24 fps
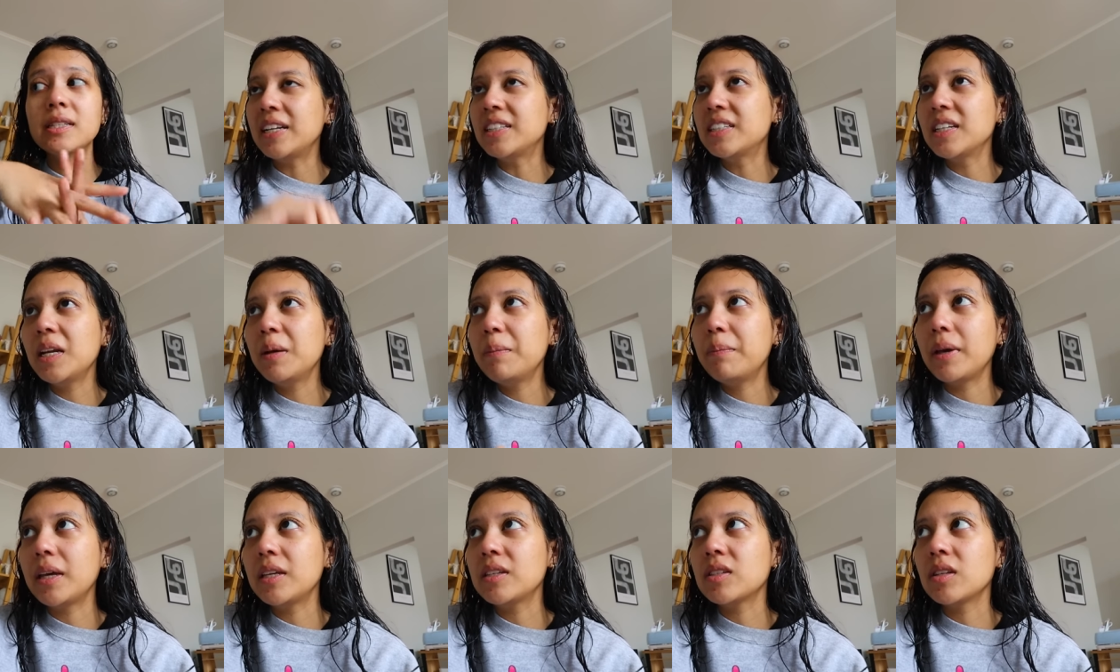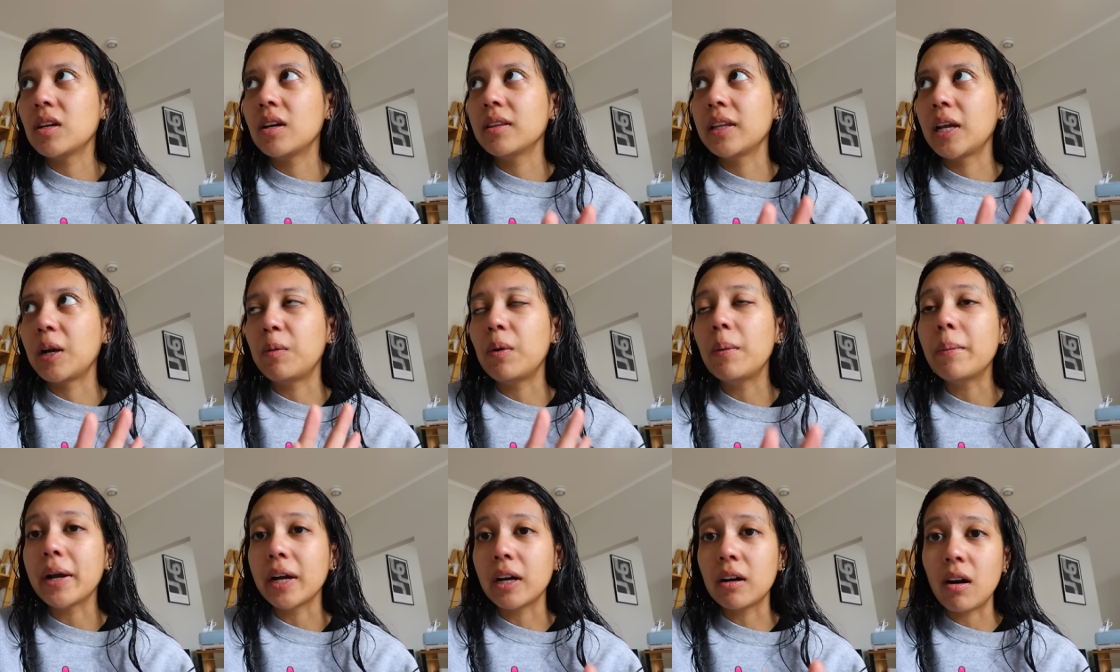I did it based on like
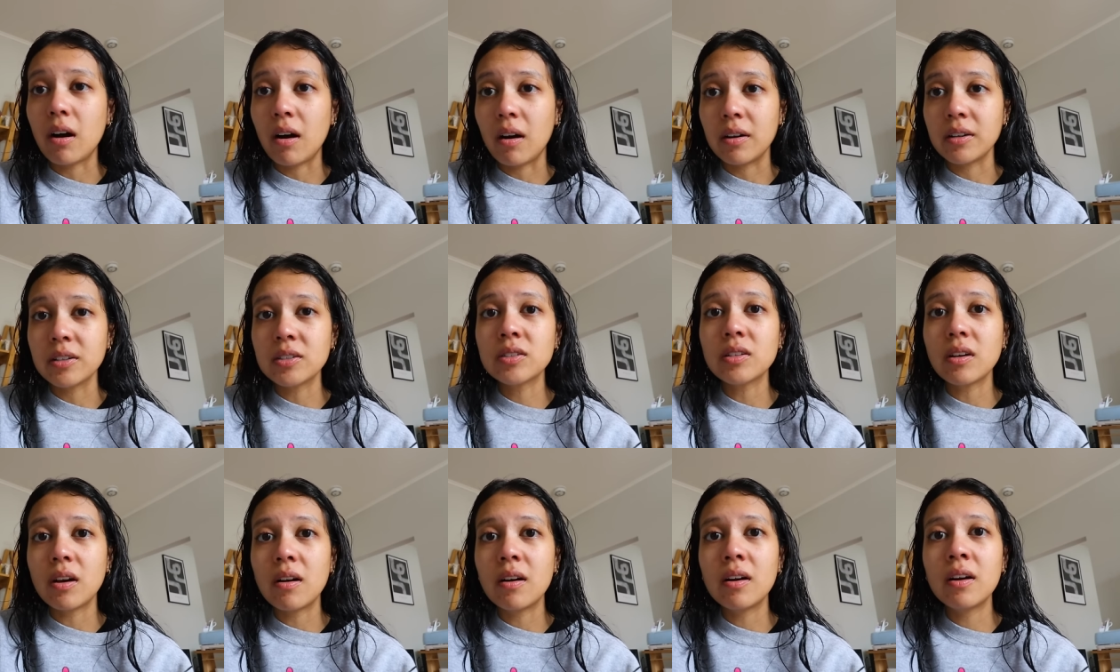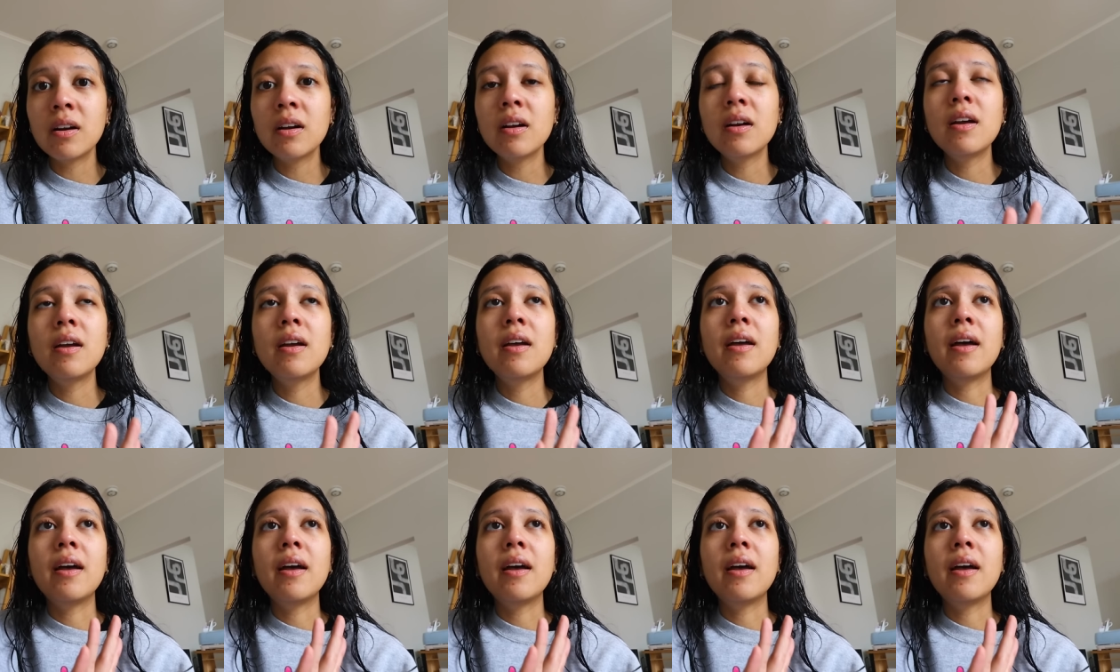what my costs are